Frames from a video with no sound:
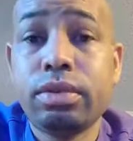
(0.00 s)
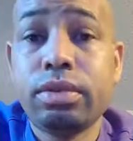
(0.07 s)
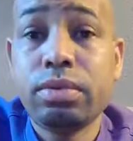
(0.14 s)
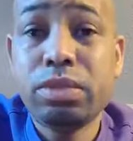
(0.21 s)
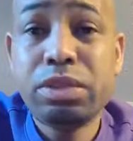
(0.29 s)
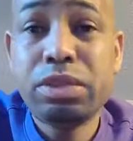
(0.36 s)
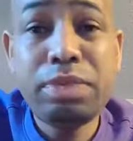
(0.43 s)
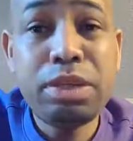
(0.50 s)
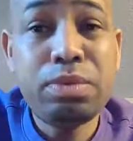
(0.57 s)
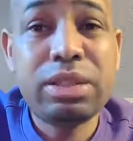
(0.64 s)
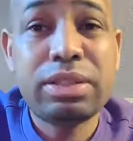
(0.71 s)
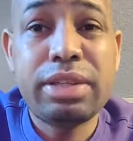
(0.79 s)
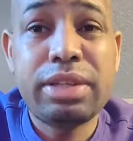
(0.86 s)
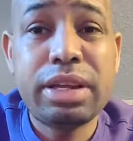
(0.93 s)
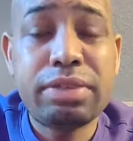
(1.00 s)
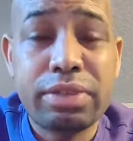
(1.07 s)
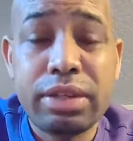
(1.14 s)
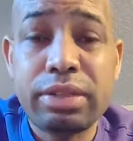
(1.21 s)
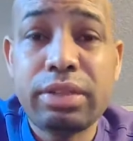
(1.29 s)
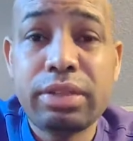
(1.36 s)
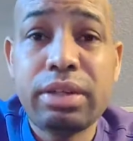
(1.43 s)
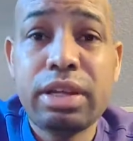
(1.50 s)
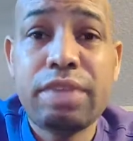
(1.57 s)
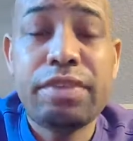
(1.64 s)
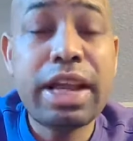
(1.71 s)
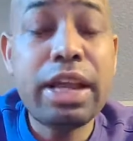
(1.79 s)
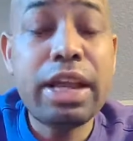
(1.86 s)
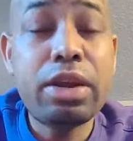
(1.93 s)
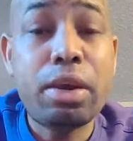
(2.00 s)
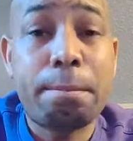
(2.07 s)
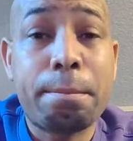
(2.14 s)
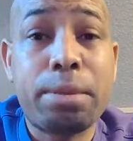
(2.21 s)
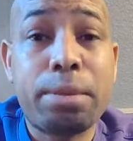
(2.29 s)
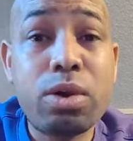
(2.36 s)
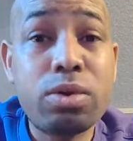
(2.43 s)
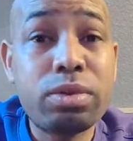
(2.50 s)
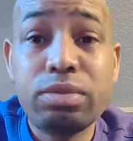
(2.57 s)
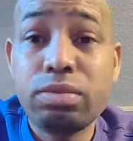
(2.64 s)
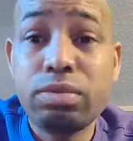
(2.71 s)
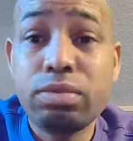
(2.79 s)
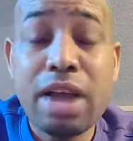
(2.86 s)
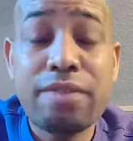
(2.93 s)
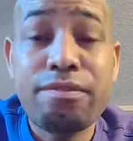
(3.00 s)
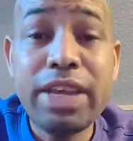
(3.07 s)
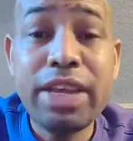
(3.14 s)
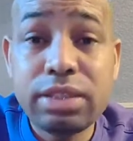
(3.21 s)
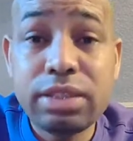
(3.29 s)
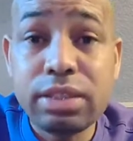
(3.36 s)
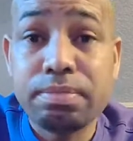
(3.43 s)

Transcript: What you mean? What's different? If it ain't on broke, why fix it?